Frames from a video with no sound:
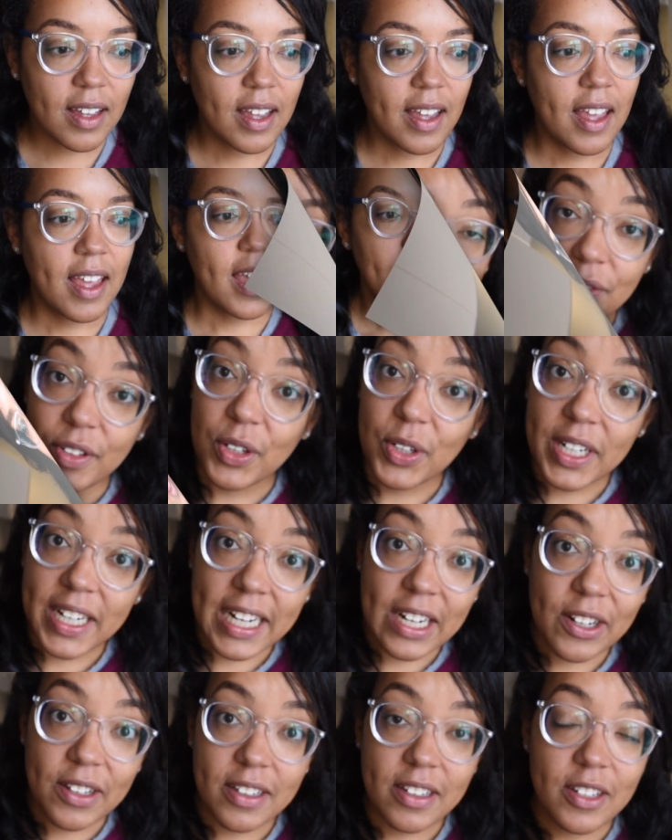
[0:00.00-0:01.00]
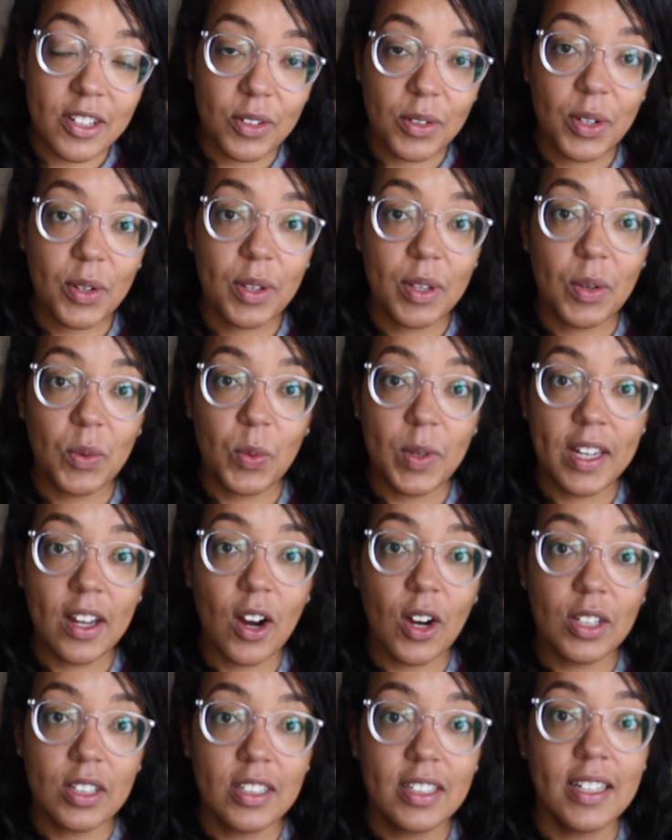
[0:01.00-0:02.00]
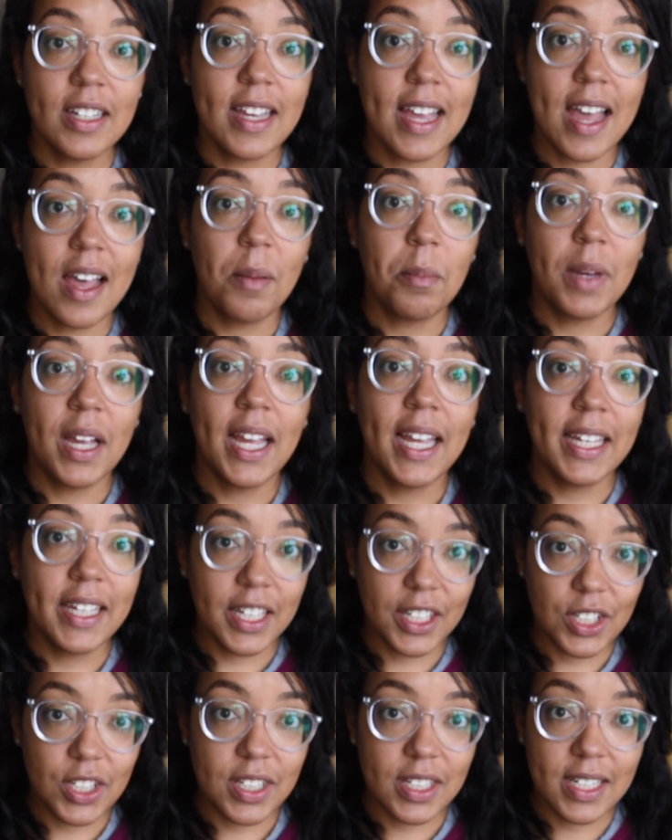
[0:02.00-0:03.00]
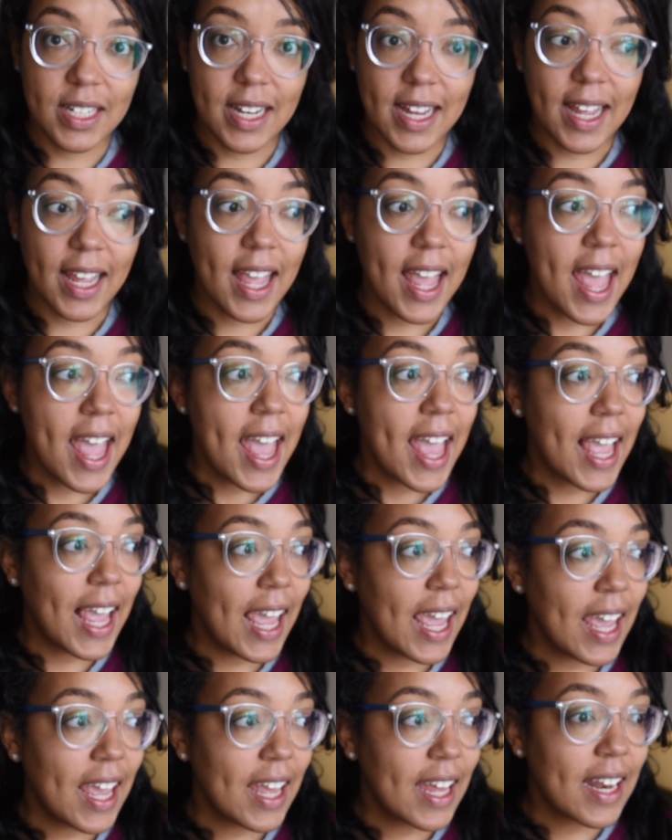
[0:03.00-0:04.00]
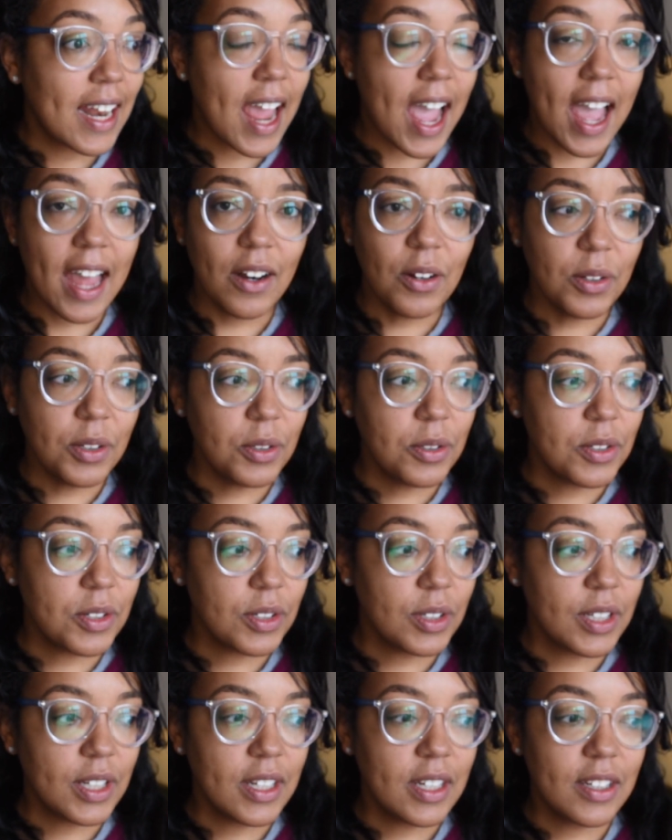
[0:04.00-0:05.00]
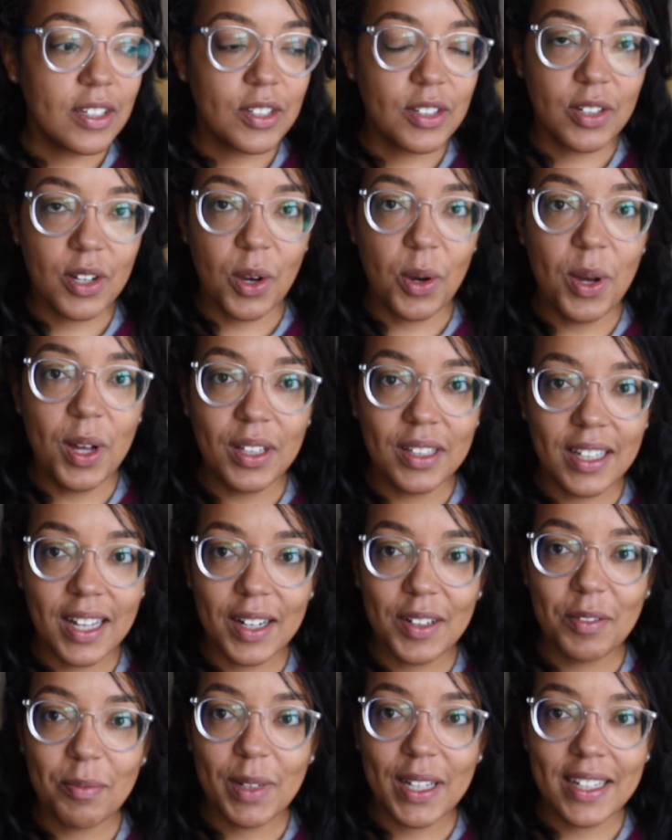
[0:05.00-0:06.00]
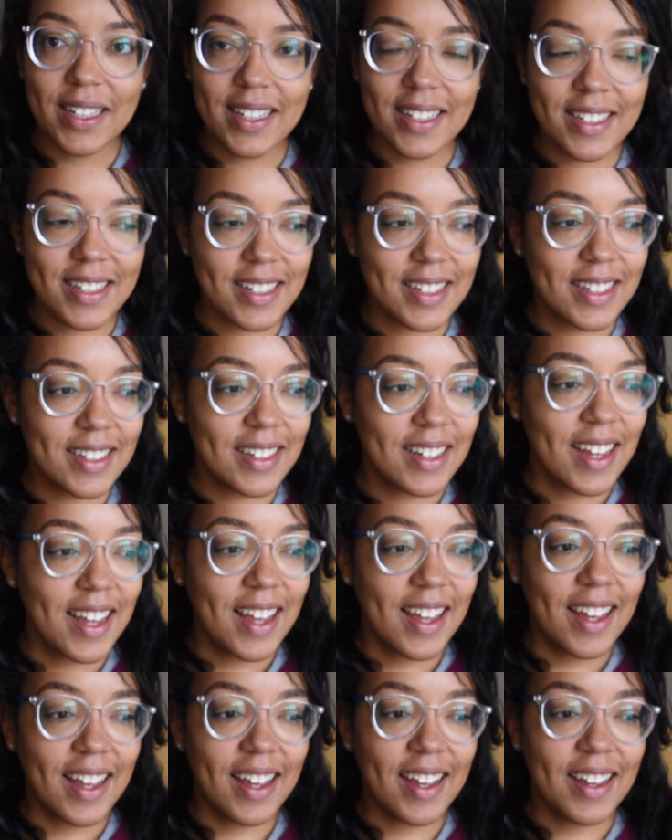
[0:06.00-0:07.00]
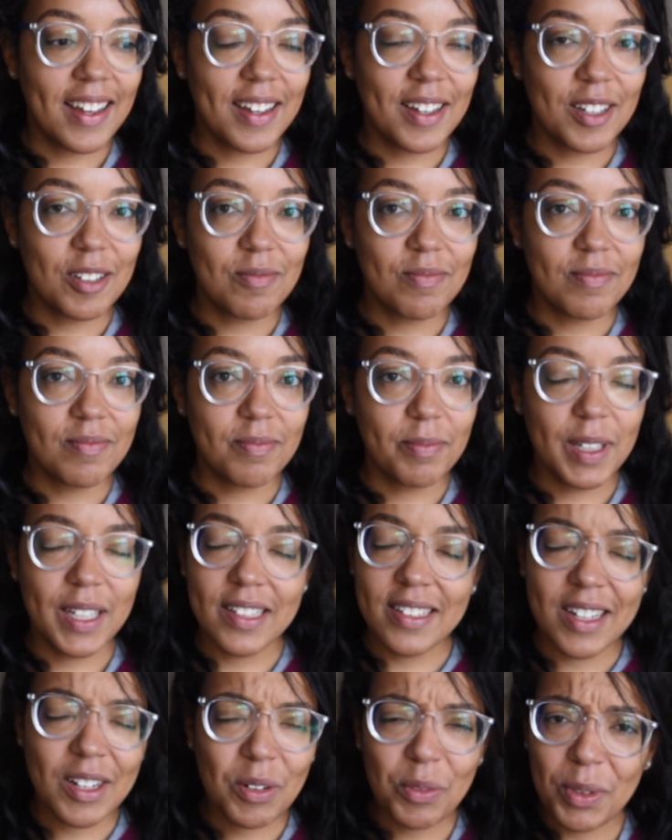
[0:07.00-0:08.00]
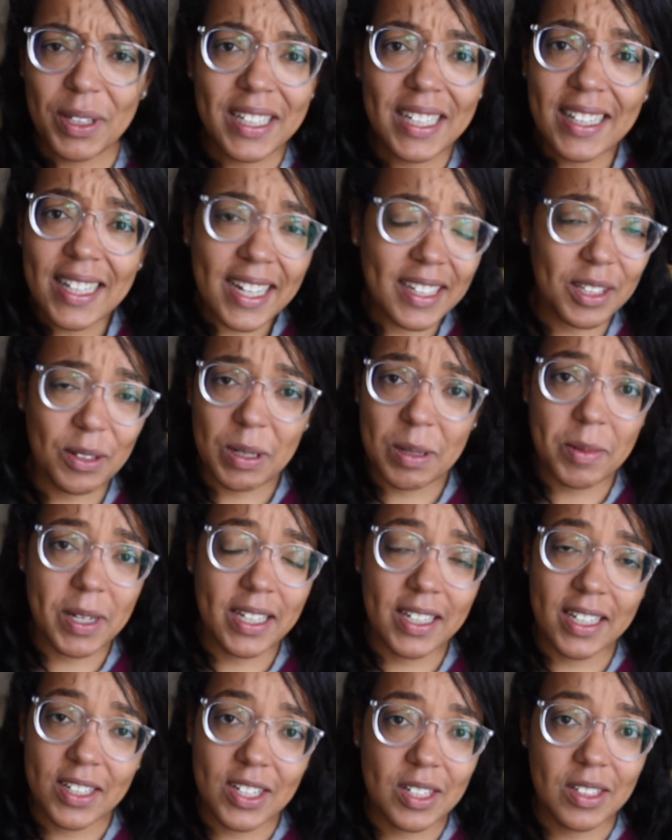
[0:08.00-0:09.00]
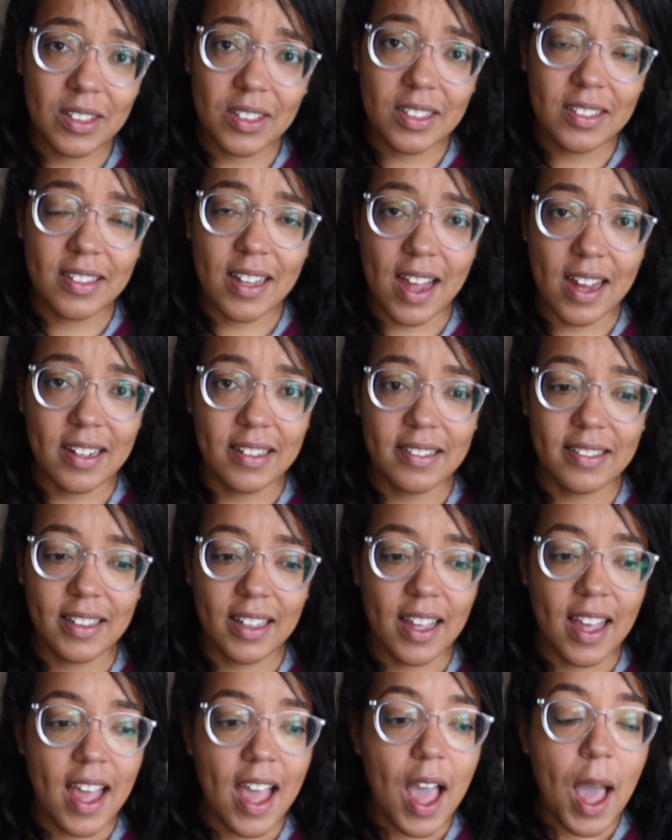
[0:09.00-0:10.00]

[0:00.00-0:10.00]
So if you're here, then you know that we are looking at my kitchen today. And I don't usually show a lot of my kitchen because I don't really like the way my kitchen looks, honestly.